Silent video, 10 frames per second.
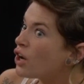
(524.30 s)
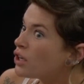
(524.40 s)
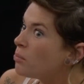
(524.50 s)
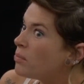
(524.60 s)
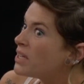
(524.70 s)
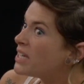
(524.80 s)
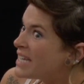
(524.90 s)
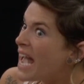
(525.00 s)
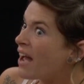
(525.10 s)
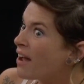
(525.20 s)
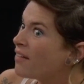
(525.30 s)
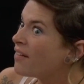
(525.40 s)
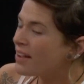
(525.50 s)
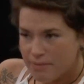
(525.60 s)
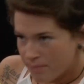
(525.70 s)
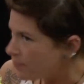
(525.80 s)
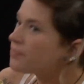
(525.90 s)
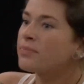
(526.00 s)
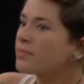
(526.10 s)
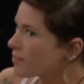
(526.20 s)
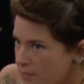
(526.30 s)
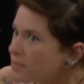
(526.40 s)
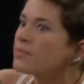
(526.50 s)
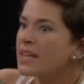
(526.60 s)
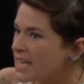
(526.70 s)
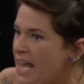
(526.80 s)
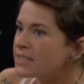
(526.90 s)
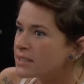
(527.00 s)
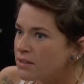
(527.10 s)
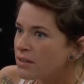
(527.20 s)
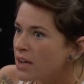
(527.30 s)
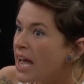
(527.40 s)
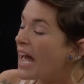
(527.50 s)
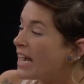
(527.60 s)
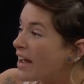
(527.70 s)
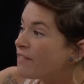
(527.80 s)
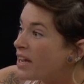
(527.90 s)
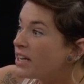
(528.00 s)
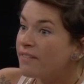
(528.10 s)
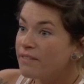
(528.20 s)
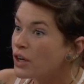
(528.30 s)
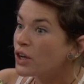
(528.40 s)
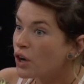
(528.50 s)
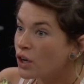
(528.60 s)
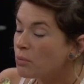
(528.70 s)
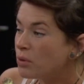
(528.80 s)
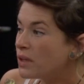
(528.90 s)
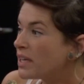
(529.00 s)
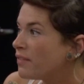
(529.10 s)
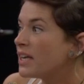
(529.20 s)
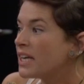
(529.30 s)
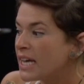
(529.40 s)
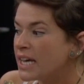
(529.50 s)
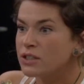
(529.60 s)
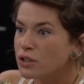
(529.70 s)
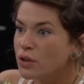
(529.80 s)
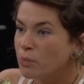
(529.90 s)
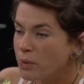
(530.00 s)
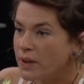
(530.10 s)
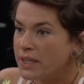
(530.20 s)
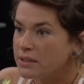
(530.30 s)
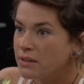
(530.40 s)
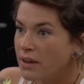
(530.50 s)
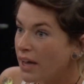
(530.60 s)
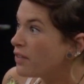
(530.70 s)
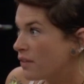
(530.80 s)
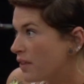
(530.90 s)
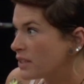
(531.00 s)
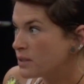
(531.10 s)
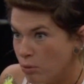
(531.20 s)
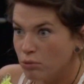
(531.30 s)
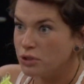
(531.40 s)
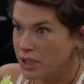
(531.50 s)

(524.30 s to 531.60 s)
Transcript: disrespectful how he talks to some of these girls, and I don't like it. And I find it very hard to believe that he has his own place. I think that's bullshit.